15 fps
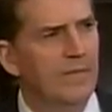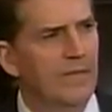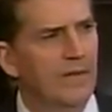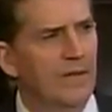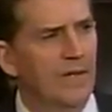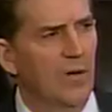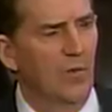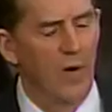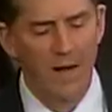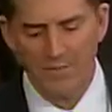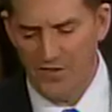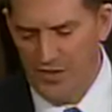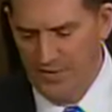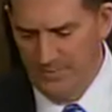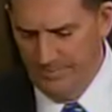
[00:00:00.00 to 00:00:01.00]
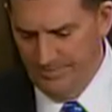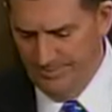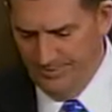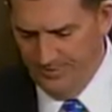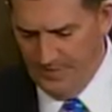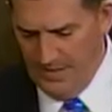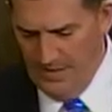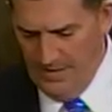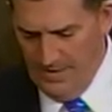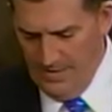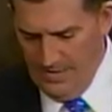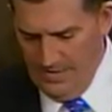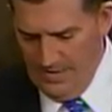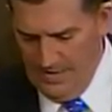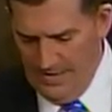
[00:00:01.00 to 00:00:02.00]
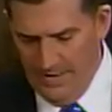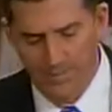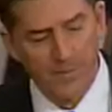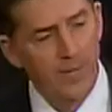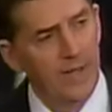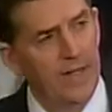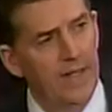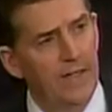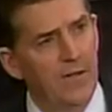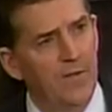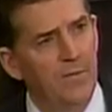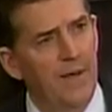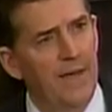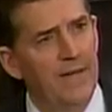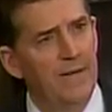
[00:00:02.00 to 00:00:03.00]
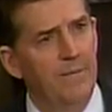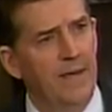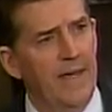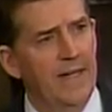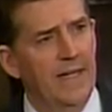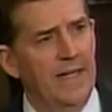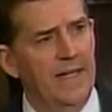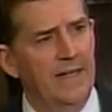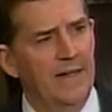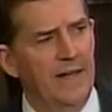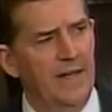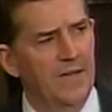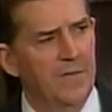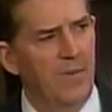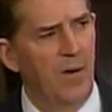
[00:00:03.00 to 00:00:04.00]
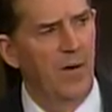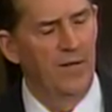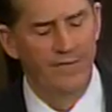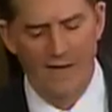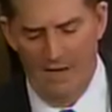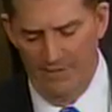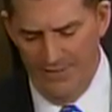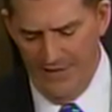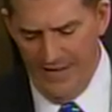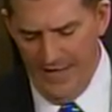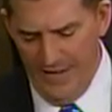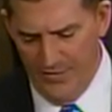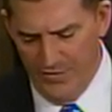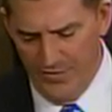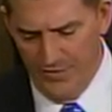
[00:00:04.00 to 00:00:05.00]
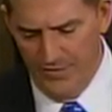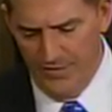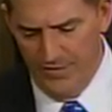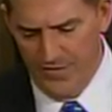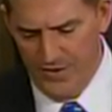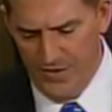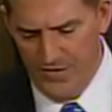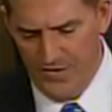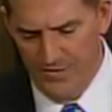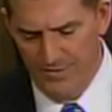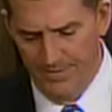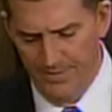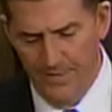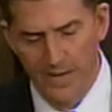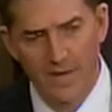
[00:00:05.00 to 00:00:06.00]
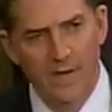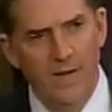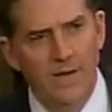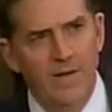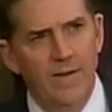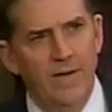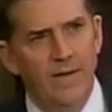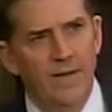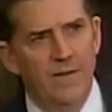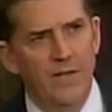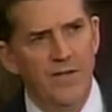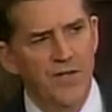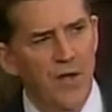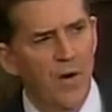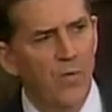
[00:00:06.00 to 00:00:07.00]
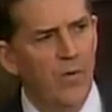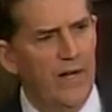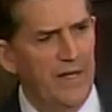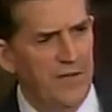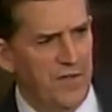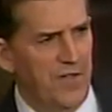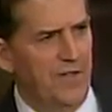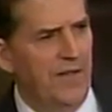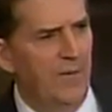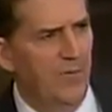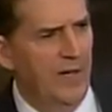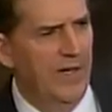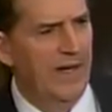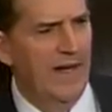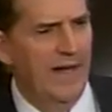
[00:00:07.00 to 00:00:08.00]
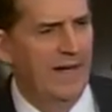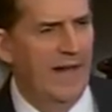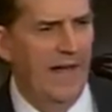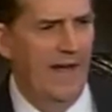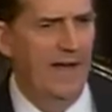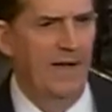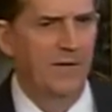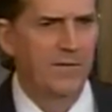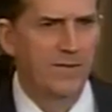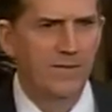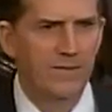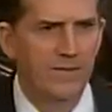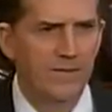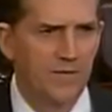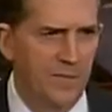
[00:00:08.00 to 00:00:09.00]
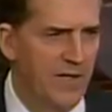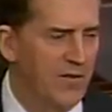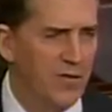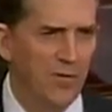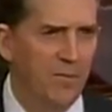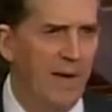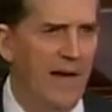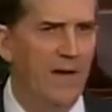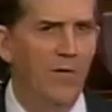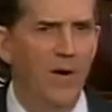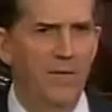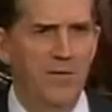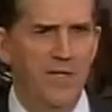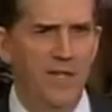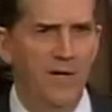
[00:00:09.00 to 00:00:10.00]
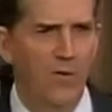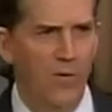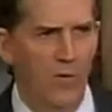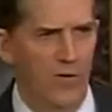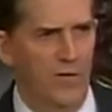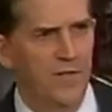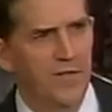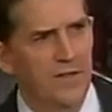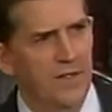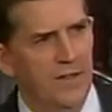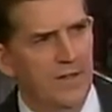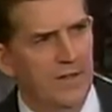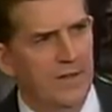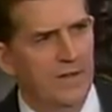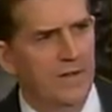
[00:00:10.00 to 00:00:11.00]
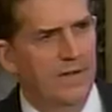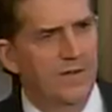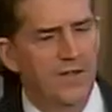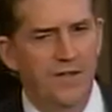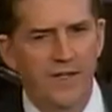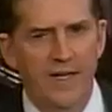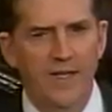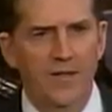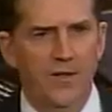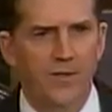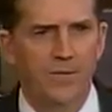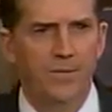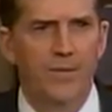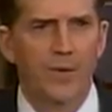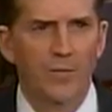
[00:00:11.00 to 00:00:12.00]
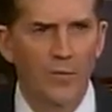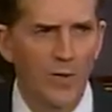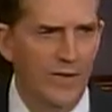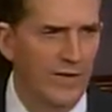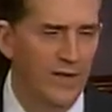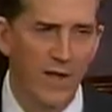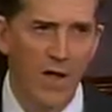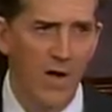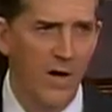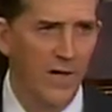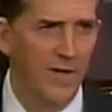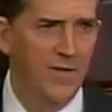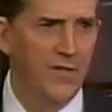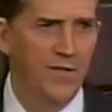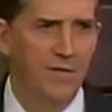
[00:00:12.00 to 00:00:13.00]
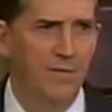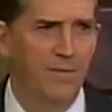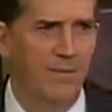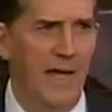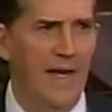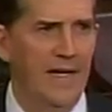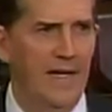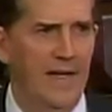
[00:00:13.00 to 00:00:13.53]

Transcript: corruption and political meddling as part of our financial system. There's no reason that we can't have special bankruptcy courts to deal with large banking